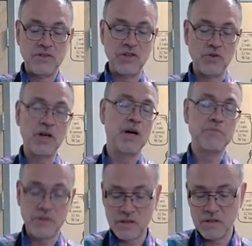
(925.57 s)
2
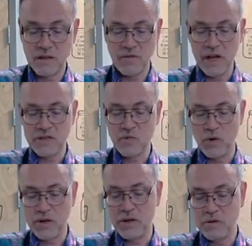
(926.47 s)
cups of ice
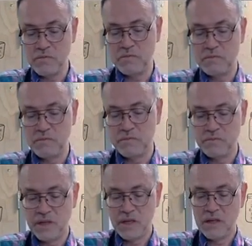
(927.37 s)
water,
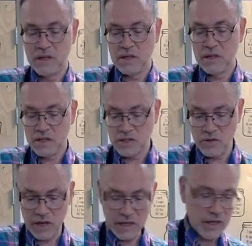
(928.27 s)

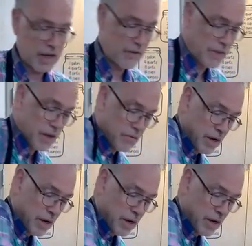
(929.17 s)
so I can have that